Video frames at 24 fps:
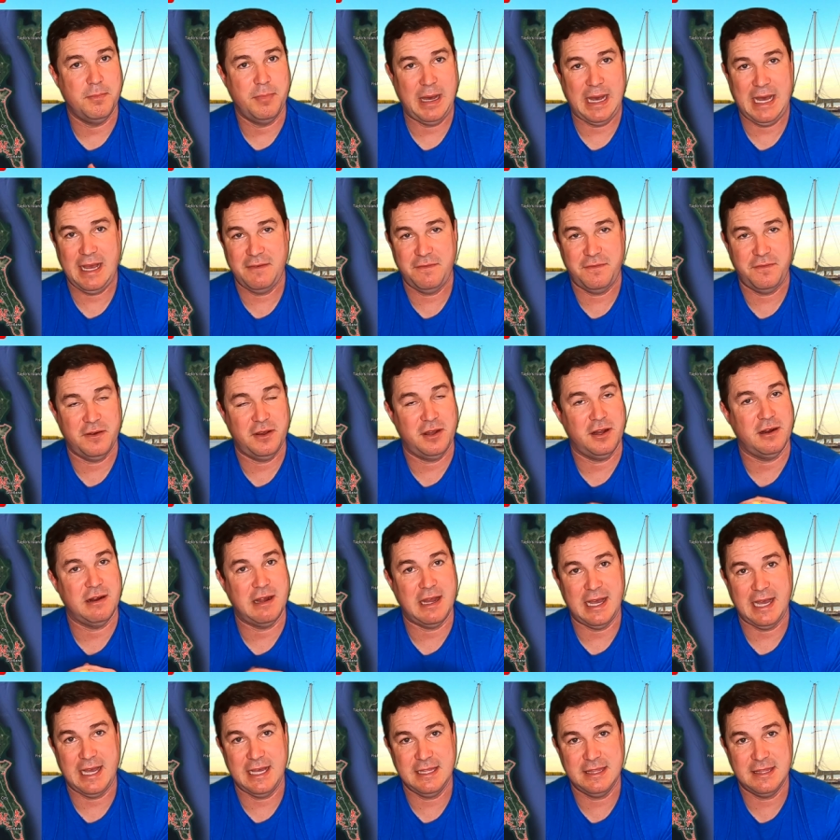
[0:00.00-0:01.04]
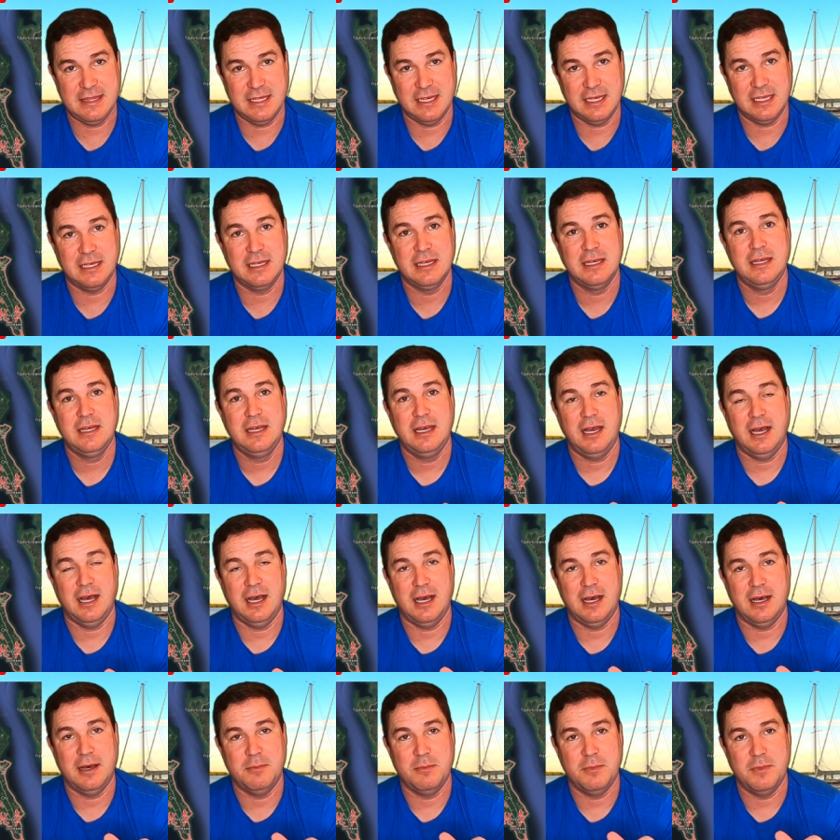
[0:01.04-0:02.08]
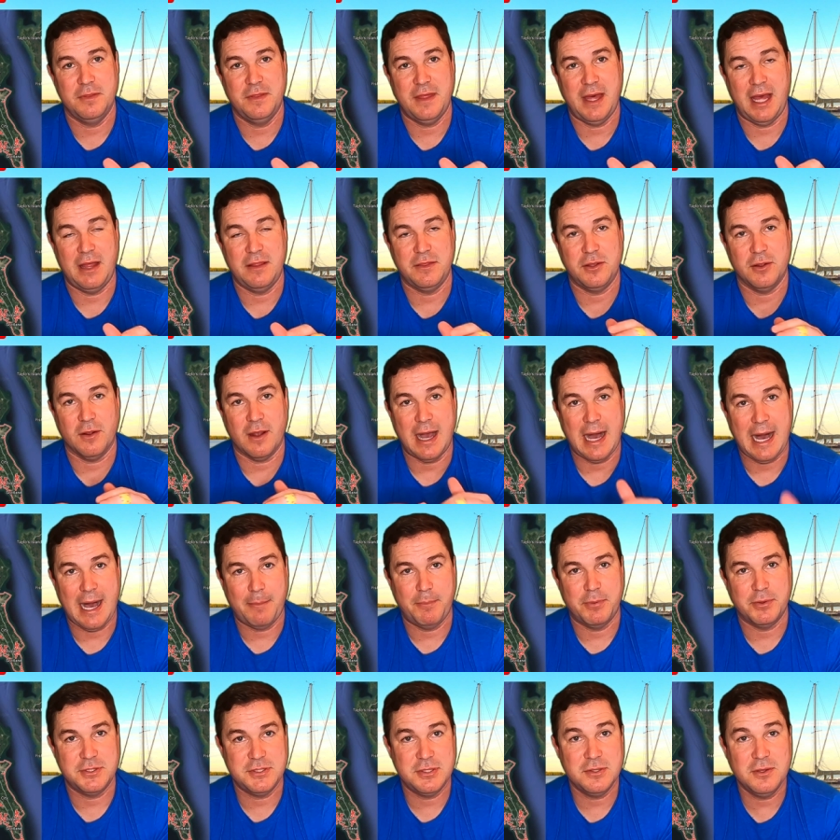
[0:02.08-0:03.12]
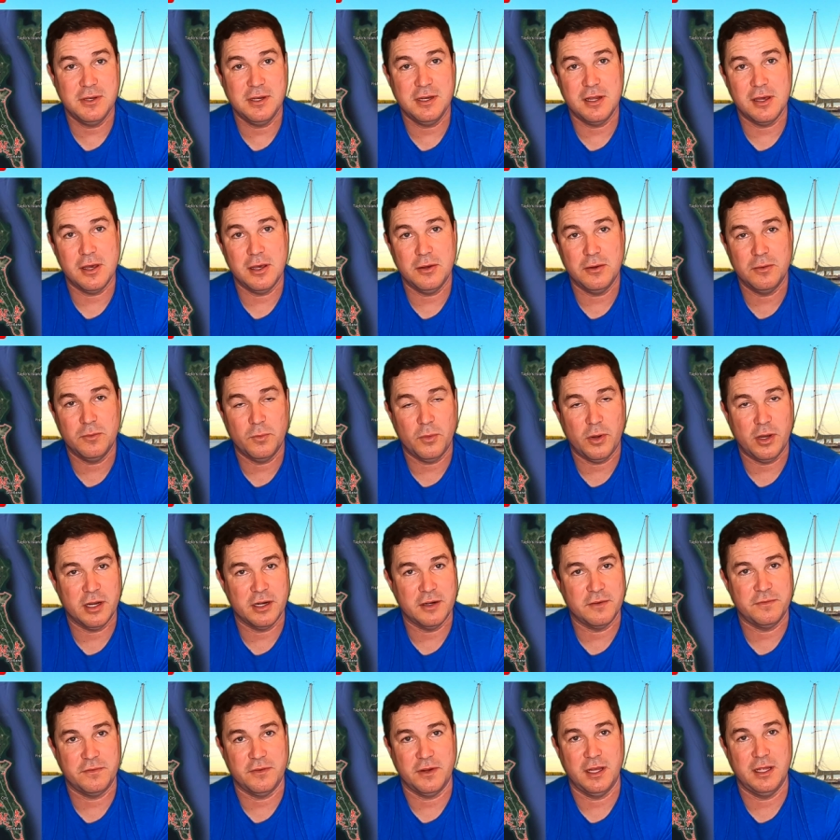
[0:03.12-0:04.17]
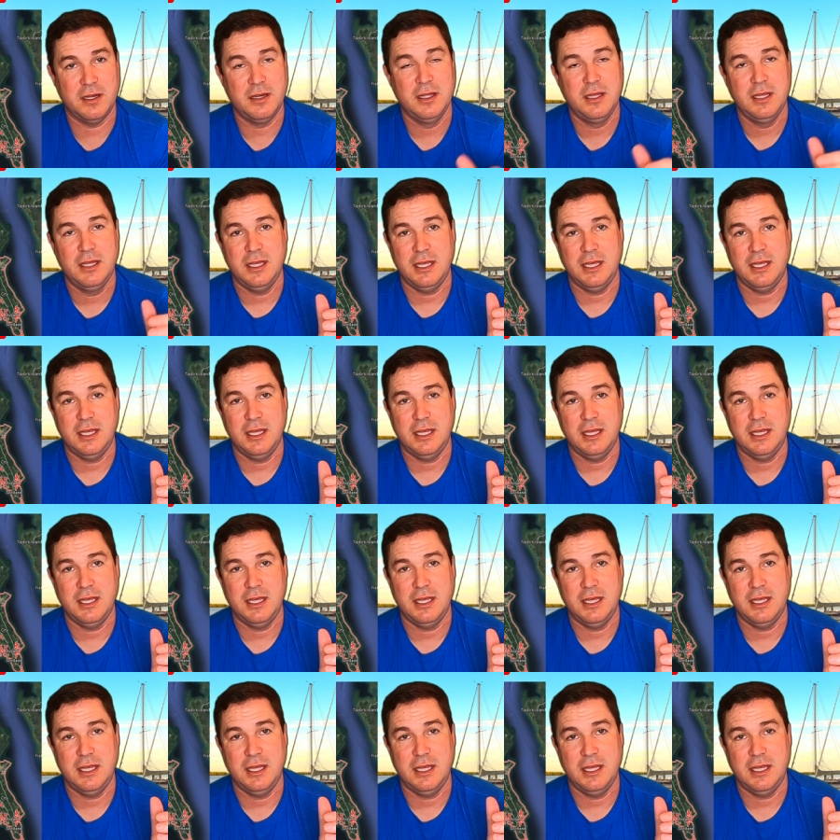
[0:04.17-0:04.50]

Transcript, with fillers: by far, I think that your opportunity to own waterfront